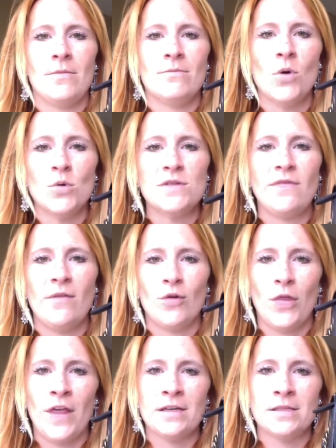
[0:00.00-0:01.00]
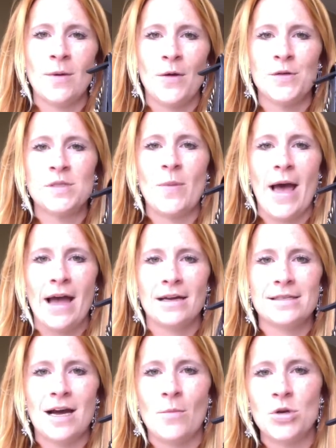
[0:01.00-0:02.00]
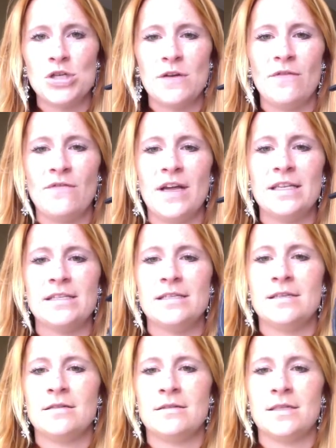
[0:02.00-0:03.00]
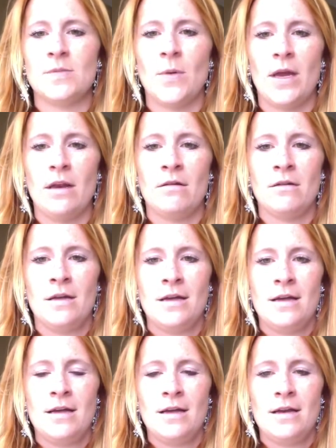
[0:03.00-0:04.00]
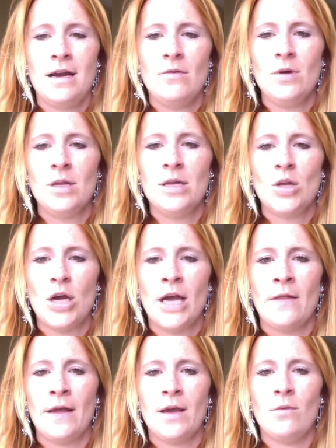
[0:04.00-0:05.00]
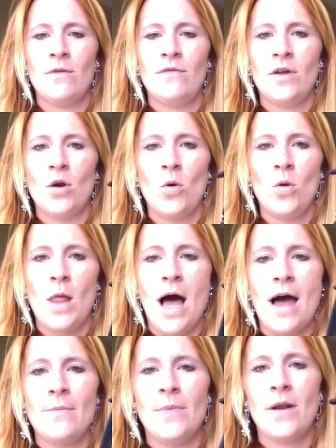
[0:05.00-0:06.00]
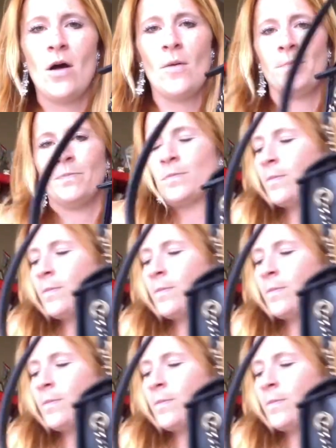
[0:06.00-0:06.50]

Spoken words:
most favorite things about this bag is how much it fits, despite not really looking like it would fit a whole lot. But